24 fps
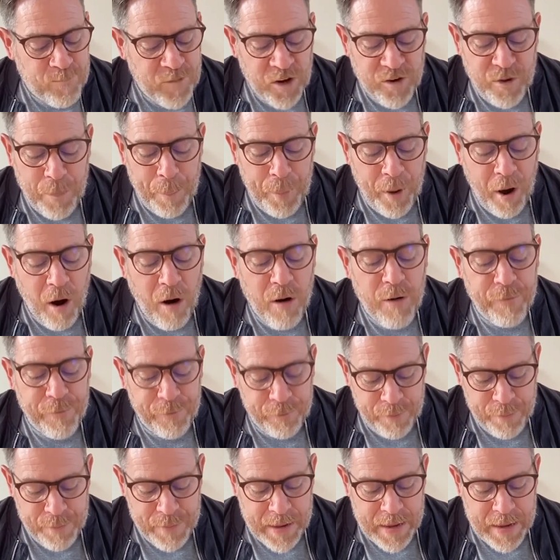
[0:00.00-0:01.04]
'Depart
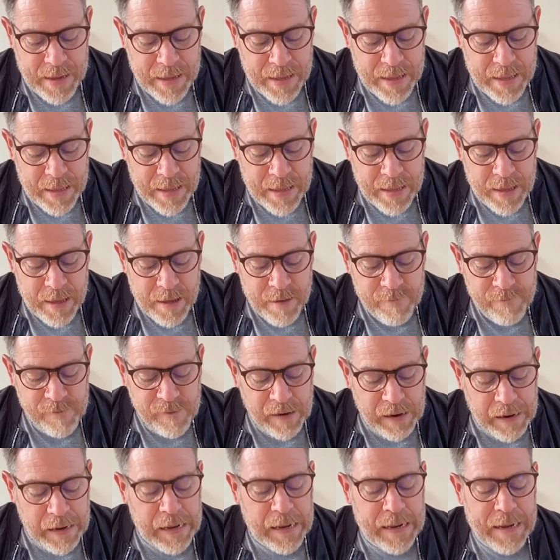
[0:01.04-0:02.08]
from me, for
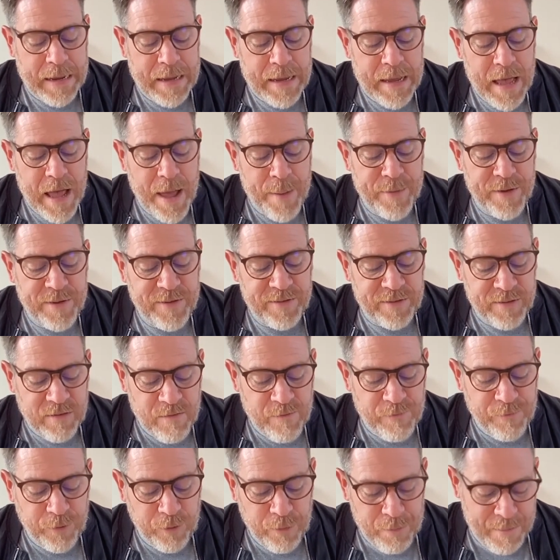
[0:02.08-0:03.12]
I am a
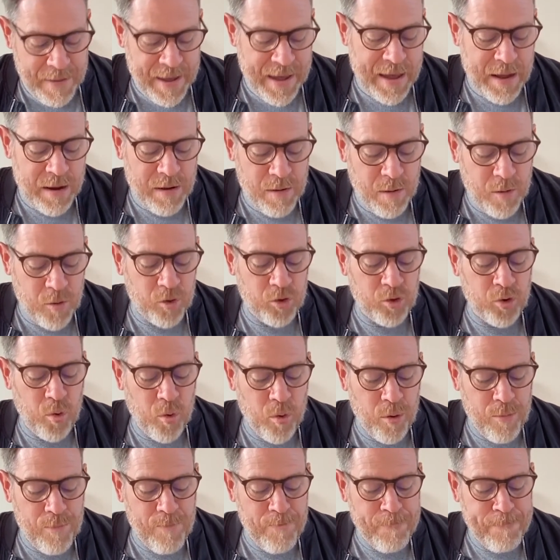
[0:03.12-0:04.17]
sinful man, O
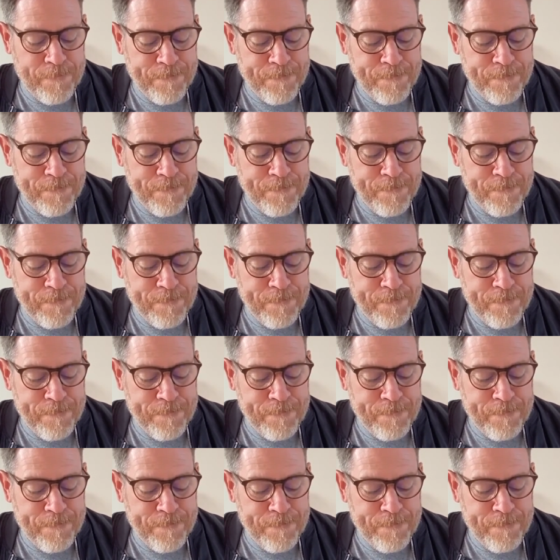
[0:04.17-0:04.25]
Lord.'"